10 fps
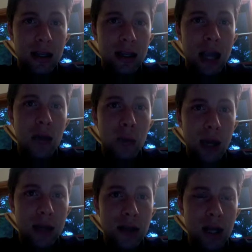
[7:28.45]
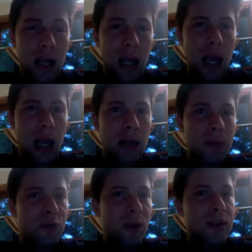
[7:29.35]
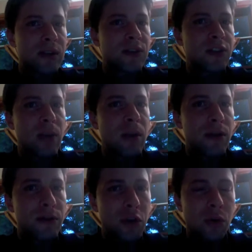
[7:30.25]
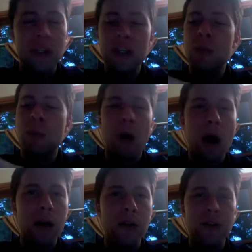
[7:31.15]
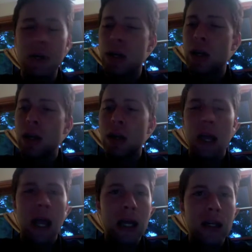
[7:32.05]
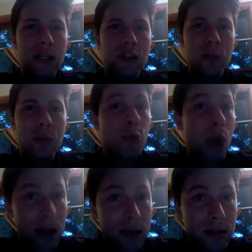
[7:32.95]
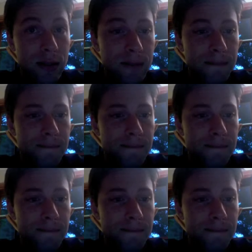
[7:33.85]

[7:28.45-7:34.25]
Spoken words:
gateways, and I'm expecting the same out of you. It needs to be polished, and it needs to be practiced.